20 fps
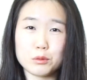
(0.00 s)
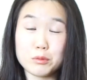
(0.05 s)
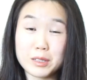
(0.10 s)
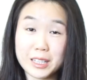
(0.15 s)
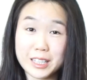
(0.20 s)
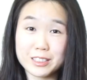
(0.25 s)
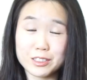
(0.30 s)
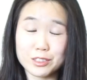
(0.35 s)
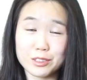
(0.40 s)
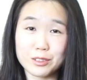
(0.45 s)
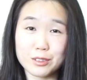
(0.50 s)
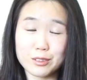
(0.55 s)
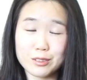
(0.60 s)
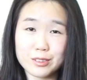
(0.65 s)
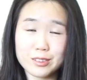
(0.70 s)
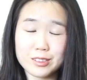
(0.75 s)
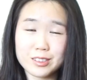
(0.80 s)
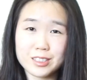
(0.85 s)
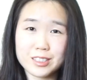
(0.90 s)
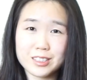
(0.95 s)
writer.
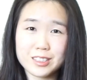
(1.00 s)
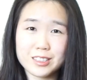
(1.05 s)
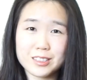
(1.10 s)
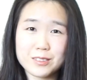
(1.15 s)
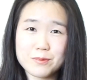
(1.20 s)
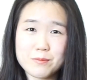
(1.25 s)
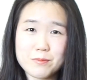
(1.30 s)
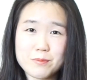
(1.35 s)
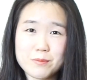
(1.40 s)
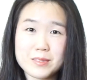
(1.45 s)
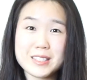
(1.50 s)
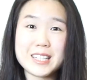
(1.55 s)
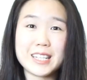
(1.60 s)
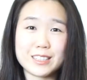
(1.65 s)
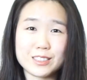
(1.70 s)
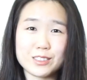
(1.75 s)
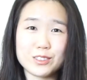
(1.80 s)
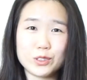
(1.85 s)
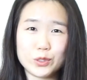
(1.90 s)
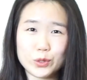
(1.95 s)

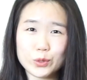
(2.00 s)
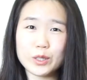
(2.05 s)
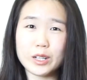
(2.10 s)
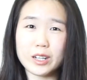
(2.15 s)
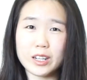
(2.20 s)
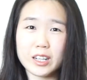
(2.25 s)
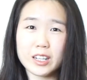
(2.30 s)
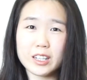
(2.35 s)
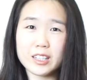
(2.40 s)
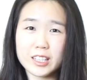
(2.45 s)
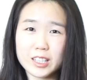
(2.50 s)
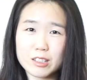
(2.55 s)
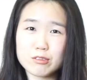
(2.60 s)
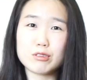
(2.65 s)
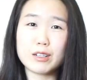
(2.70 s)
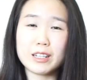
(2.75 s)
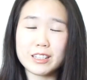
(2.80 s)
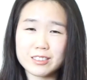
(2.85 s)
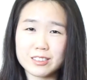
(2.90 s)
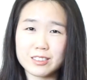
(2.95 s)
Yes, you are a
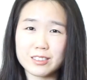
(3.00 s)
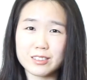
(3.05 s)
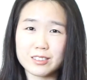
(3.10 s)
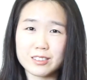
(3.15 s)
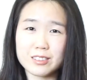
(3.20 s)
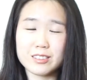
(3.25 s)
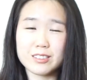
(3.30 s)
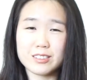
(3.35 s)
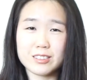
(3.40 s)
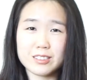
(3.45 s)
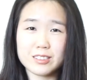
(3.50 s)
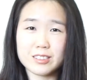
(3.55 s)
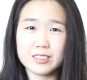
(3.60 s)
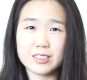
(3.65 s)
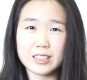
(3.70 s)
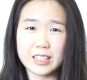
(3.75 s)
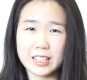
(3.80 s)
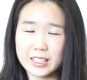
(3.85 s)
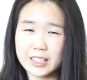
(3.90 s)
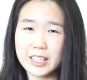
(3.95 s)
writer.
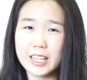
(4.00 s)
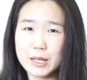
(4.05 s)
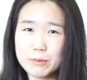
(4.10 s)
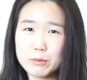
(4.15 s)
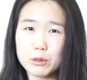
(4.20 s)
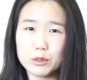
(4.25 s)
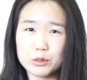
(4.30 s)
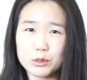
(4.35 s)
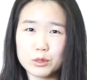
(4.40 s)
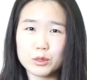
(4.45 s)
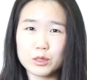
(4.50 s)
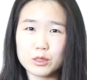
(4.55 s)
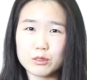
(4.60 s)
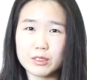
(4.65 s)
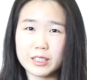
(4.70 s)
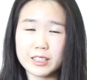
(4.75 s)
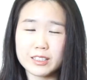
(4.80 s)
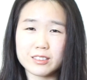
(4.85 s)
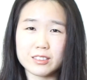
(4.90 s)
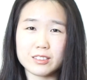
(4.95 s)
I am also a
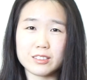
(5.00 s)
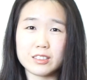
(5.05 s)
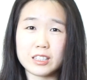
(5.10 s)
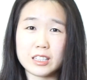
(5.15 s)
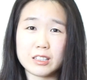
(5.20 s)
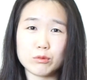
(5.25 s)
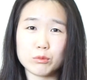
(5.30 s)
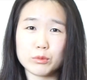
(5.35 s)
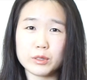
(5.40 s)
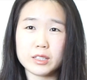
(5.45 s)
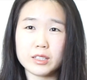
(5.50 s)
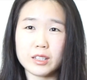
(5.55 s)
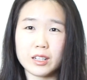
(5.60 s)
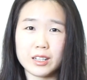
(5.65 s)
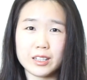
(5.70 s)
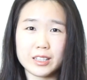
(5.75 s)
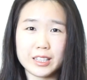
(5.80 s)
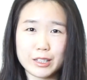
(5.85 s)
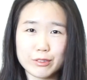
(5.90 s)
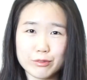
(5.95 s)
writer, and we
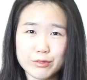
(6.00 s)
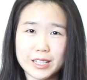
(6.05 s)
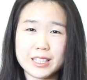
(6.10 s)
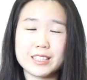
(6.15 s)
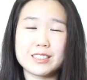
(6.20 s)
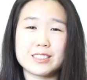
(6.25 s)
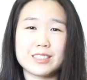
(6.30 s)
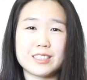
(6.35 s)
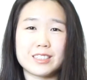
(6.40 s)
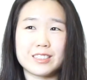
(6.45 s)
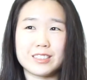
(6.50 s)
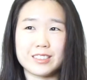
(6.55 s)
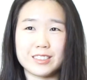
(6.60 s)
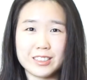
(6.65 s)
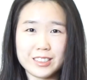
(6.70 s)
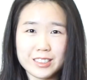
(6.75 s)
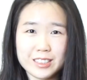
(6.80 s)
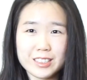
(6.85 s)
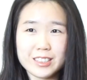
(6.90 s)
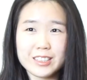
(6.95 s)
are advancing
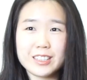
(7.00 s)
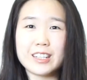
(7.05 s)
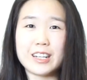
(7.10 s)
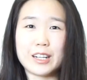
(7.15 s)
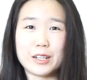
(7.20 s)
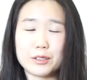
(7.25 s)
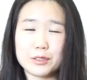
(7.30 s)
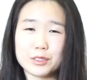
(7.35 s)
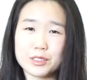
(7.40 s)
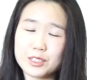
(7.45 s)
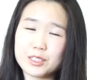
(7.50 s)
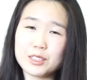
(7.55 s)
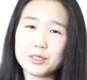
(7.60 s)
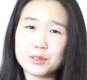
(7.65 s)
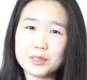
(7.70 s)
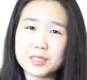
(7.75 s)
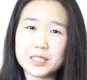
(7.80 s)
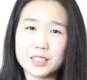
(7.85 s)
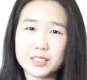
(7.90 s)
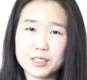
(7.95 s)
our
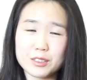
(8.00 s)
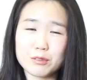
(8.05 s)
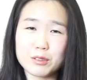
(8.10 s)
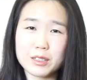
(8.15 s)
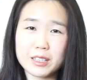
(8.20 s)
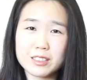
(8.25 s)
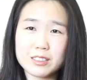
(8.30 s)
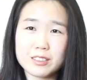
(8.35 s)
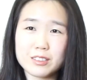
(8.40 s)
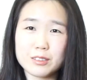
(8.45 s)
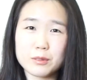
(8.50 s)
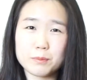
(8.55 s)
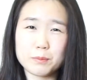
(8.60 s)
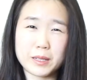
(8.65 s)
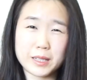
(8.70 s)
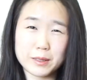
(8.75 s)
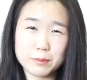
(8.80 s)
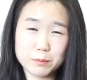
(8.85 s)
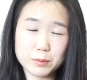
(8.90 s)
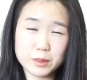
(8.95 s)
skills as a writer
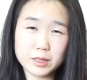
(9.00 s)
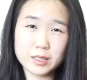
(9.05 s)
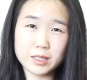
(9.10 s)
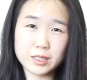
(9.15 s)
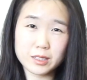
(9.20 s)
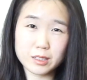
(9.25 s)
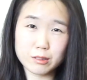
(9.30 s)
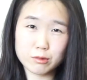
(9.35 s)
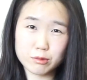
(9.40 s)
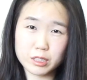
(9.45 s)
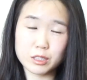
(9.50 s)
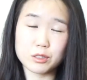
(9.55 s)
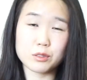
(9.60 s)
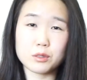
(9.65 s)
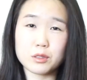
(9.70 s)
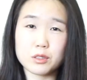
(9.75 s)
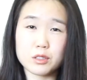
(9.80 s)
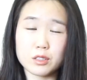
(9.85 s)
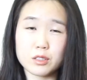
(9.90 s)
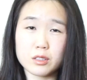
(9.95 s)
by being a
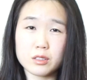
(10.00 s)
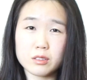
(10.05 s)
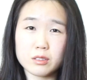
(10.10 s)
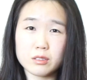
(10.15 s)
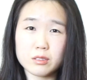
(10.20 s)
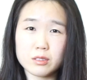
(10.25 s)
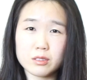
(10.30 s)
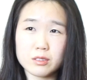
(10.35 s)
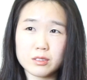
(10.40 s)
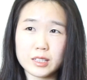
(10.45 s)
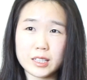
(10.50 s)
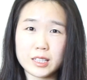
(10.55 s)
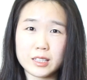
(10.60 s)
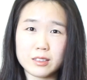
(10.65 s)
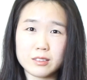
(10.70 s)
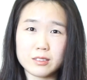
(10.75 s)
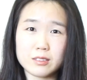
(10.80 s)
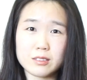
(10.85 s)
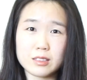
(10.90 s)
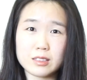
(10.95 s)
researcher.
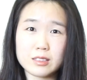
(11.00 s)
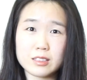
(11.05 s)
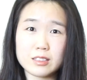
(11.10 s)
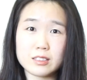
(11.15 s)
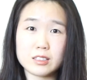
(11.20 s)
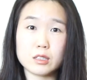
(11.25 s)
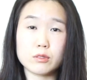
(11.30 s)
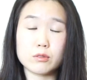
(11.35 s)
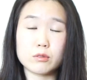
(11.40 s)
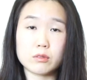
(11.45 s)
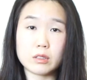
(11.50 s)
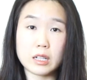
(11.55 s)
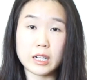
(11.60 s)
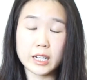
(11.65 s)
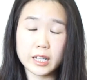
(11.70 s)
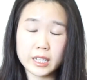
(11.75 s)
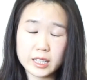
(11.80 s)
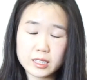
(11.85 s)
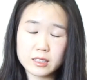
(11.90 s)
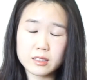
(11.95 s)
And this is a
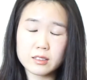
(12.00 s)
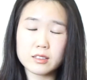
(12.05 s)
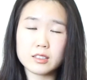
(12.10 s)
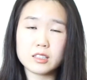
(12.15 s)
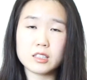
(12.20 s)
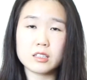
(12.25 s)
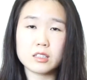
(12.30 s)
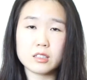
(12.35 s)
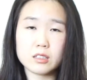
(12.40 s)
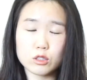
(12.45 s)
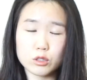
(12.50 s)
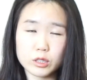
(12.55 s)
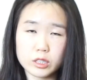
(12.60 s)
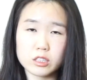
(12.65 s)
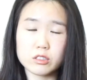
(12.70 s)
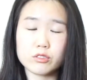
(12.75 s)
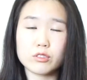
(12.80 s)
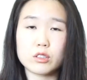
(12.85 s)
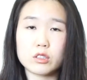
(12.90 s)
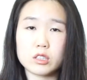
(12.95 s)
highly
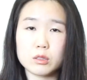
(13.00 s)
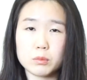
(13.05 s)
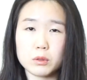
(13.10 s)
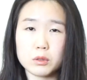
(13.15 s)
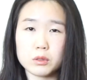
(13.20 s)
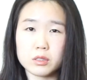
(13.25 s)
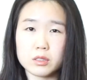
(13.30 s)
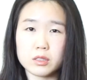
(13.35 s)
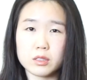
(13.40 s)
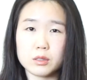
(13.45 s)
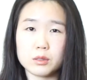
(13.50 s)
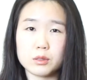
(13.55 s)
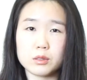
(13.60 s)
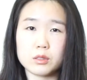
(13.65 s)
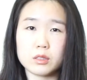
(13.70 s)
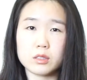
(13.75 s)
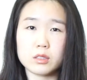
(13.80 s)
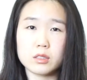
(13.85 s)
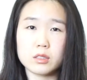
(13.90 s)
transferable skills